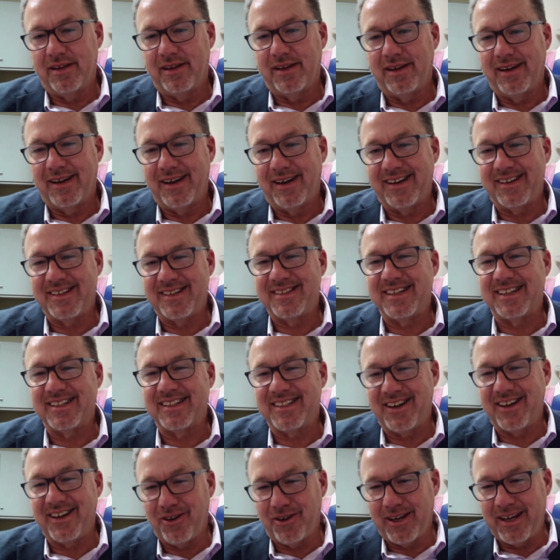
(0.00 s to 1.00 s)
In
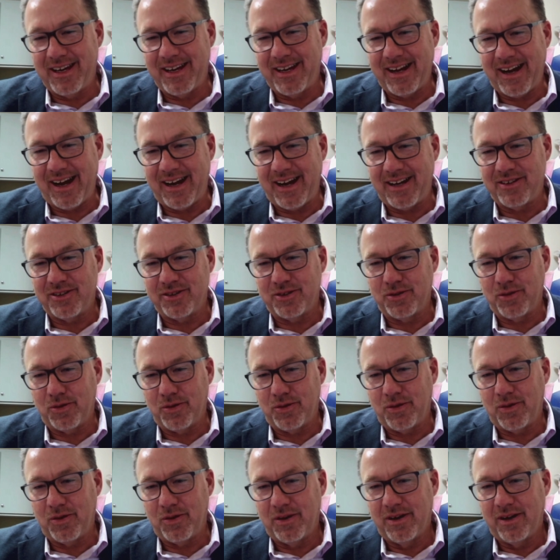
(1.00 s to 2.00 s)
600 kid high
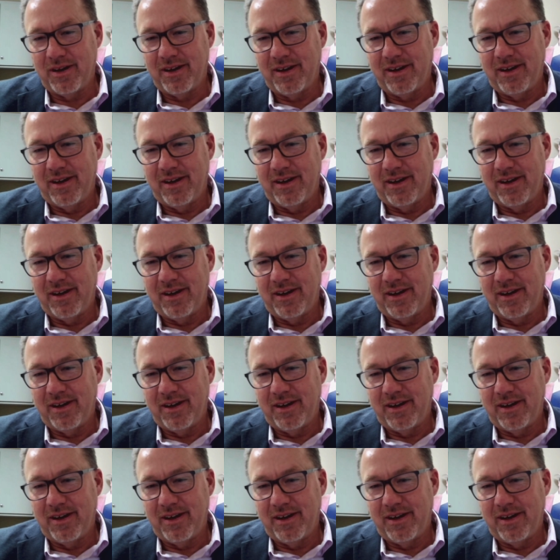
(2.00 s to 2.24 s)
school.